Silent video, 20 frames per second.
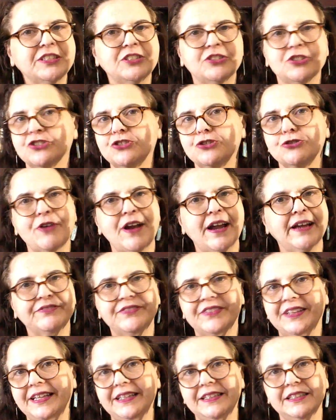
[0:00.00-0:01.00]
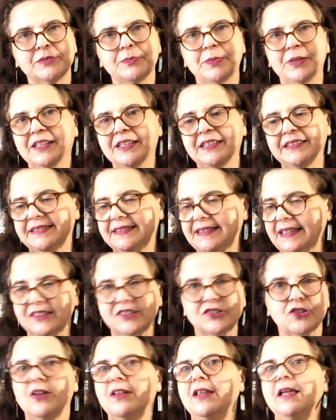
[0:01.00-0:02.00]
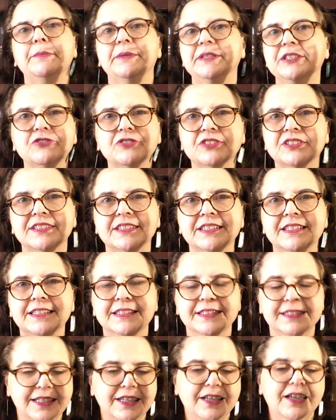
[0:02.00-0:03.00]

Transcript: just craft things because that's all I'm interested in.